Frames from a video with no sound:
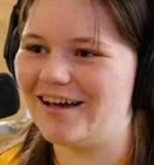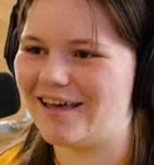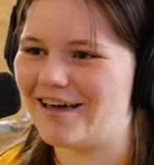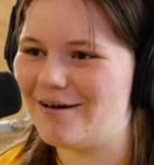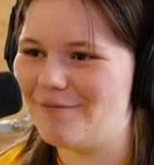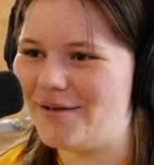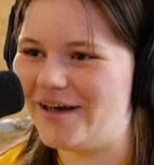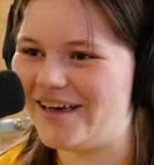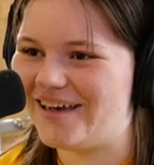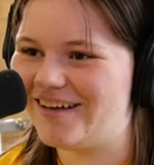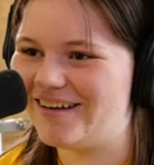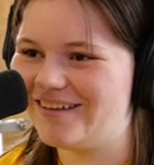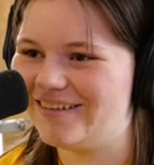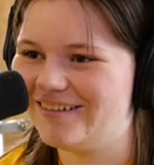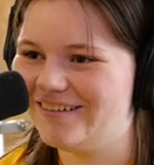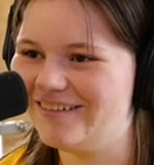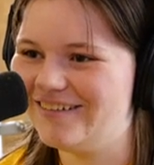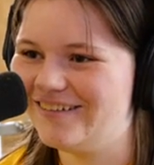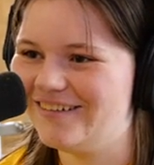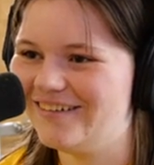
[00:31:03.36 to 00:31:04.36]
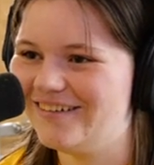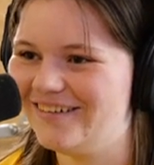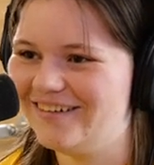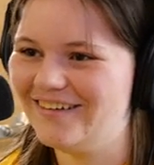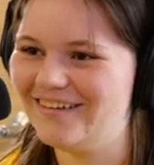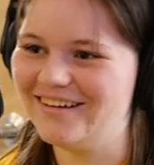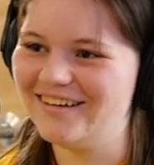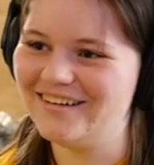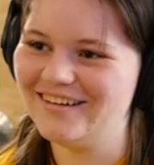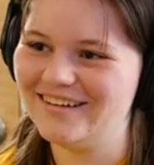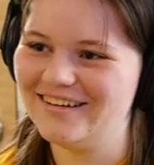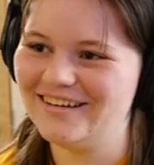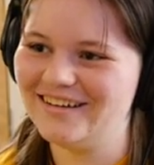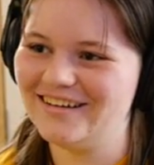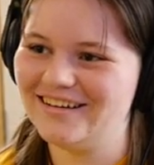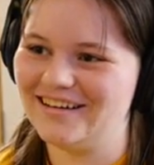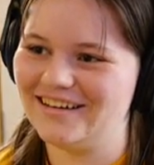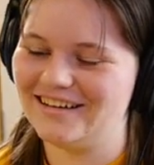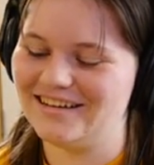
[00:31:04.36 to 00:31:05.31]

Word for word: can't make it. Oh. oh.